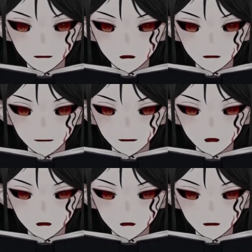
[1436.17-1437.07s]
on the
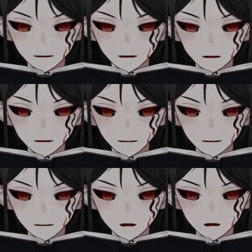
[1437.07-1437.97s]
satellite
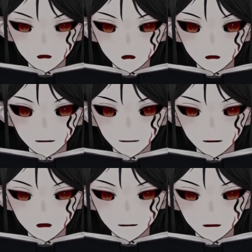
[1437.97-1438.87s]
TV
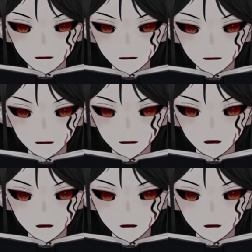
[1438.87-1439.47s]
Davy's family